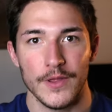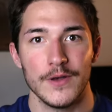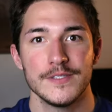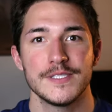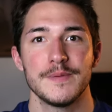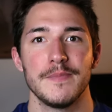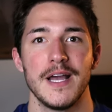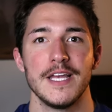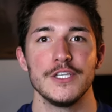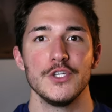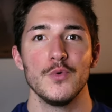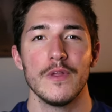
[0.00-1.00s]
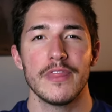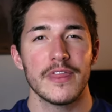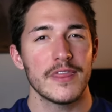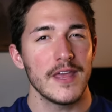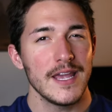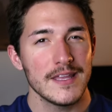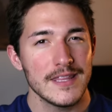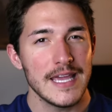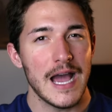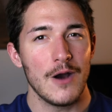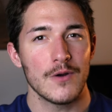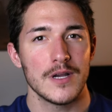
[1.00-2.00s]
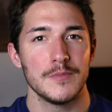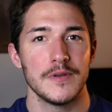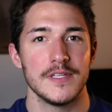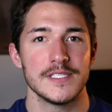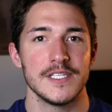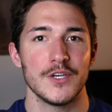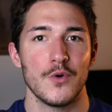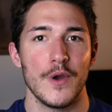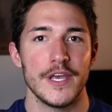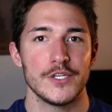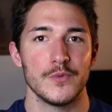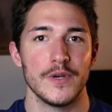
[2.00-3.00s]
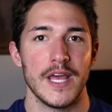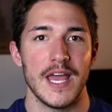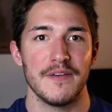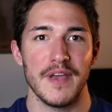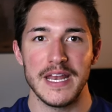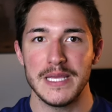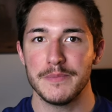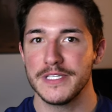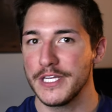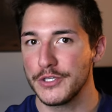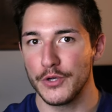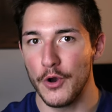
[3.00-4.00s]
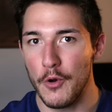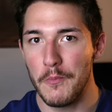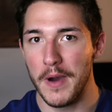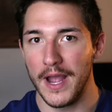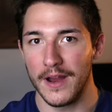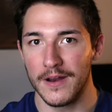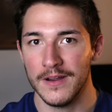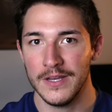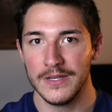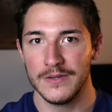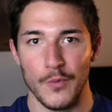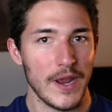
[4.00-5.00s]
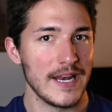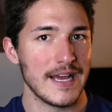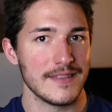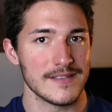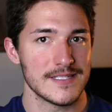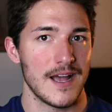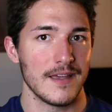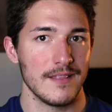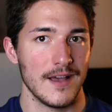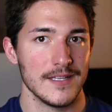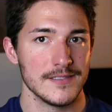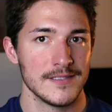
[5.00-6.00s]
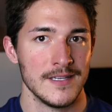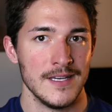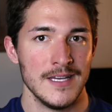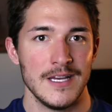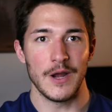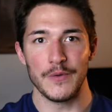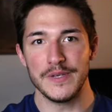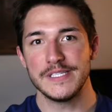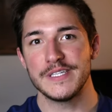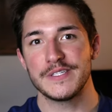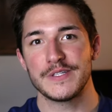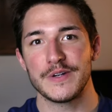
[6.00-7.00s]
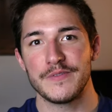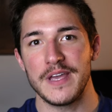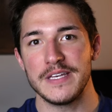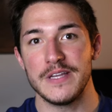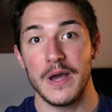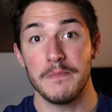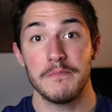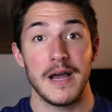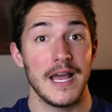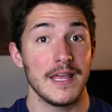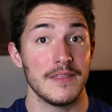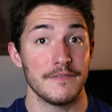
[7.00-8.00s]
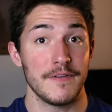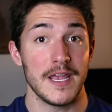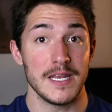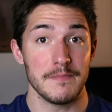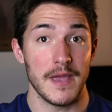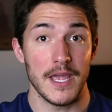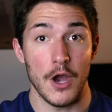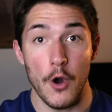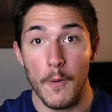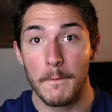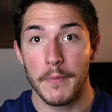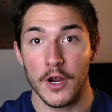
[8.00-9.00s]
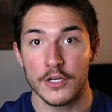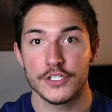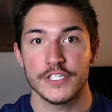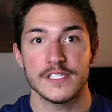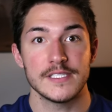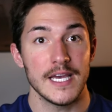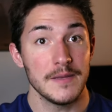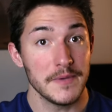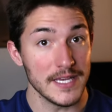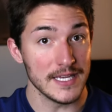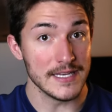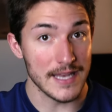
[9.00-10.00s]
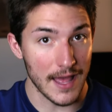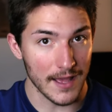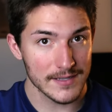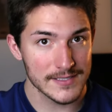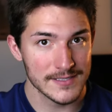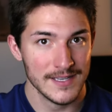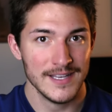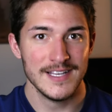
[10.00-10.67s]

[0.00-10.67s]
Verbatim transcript: With all this in mind, you would think the outcome of this equation would have any potential home buyer waiting on the sidelines. A recent survey done by the Fannie Mae Home Purchase Sentiment Index